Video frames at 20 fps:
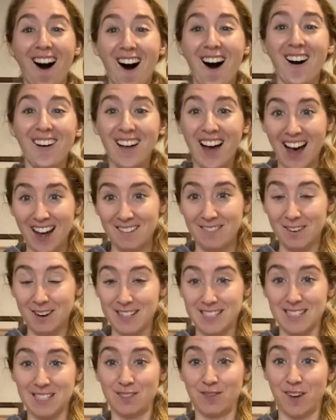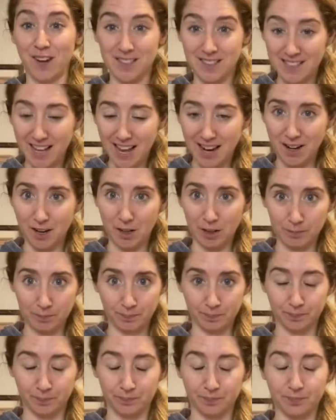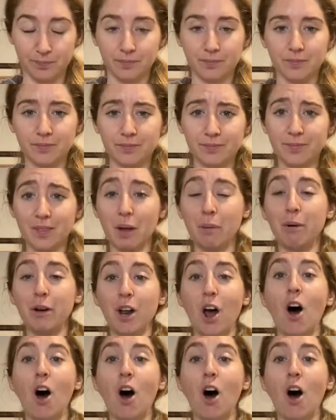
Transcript: head voice is falsetto, but